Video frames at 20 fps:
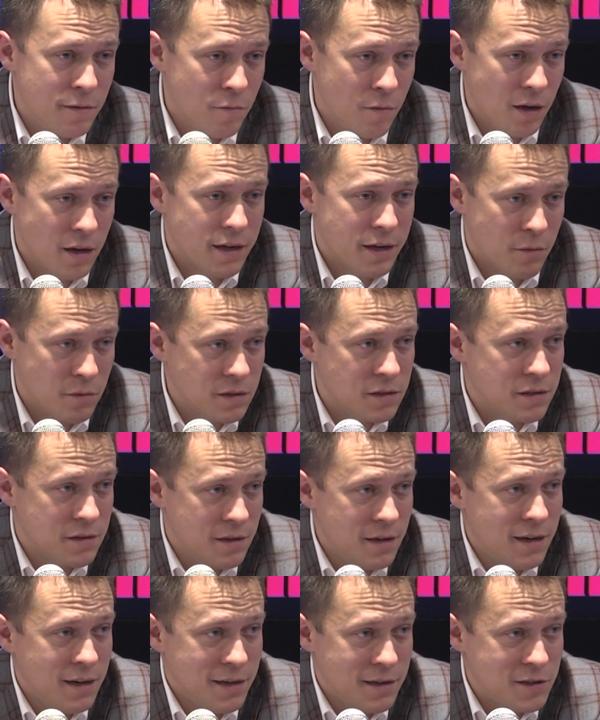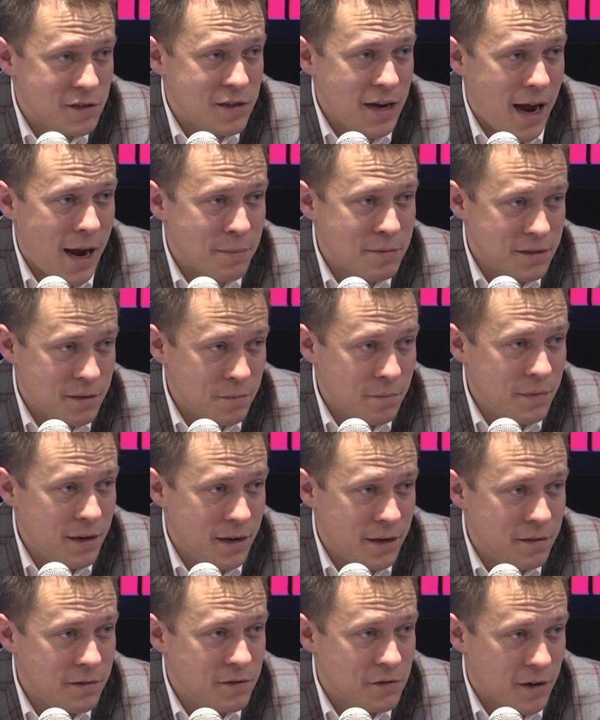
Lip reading: really it was stops and